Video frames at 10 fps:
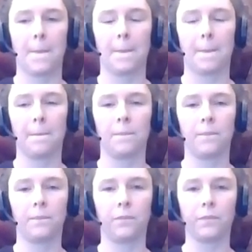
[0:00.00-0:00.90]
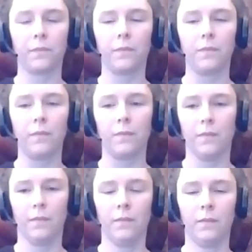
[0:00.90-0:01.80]

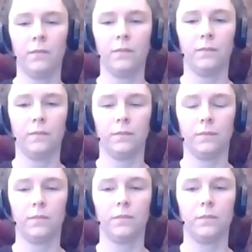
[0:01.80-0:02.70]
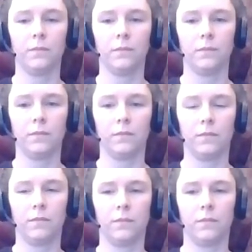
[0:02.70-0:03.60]

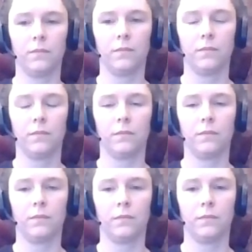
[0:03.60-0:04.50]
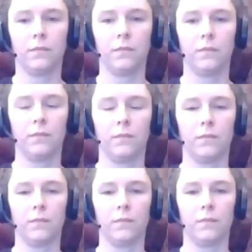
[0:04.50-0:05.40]

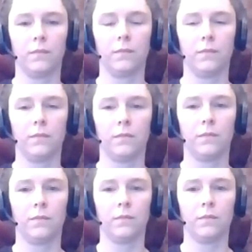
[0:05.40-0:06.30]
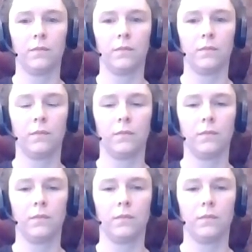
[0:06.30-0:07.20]

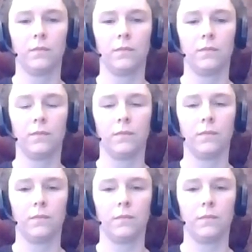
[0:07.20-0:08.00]
No words are spoken by the person on screen.